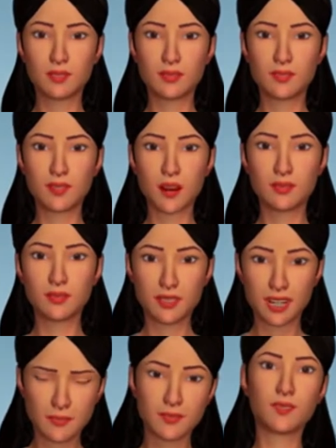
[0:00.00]
and
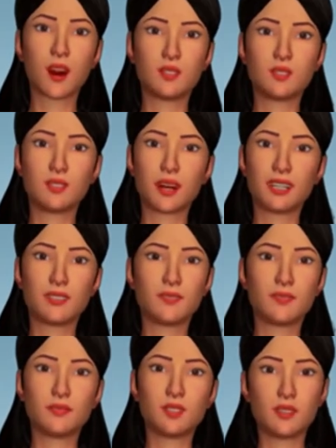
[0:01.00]
welcome to our channel
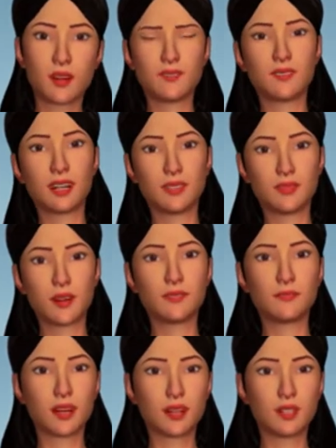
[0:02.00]
A2Z
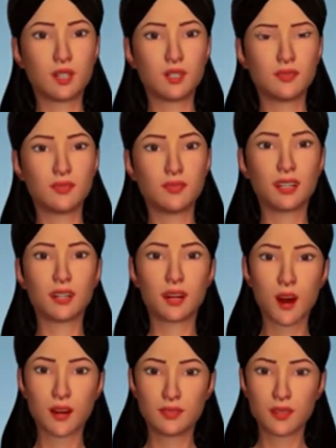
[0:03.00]
Immigration Updates. We
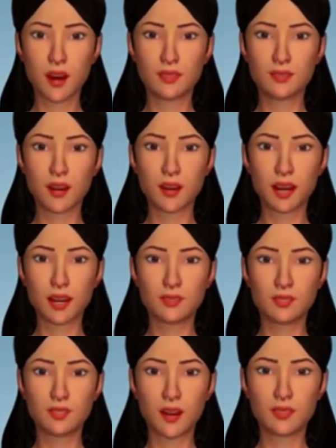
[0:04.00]
make informational
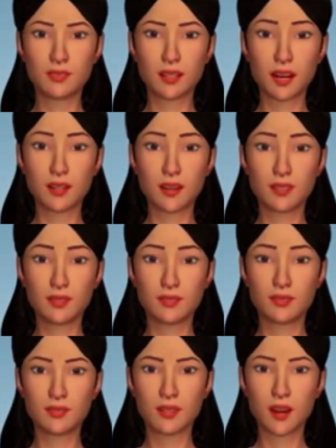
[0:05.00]
and latest
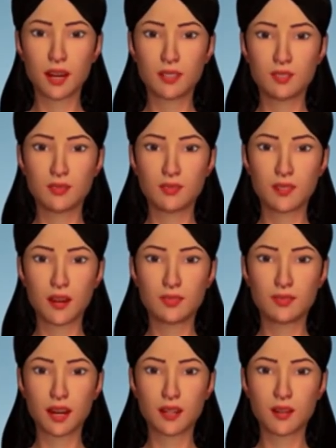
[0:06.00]
news videos
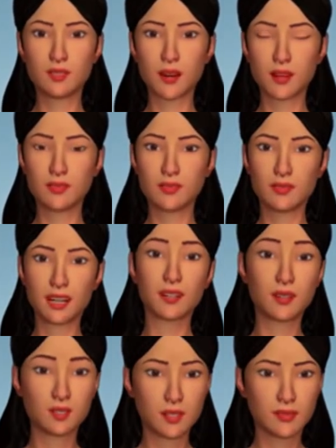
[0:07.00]
regarding global
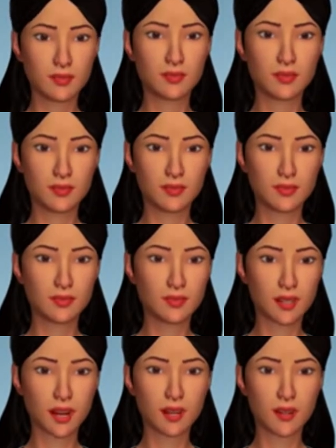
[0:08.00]
immigration.
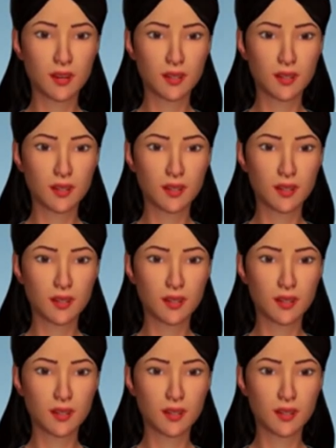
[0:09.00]
Watch this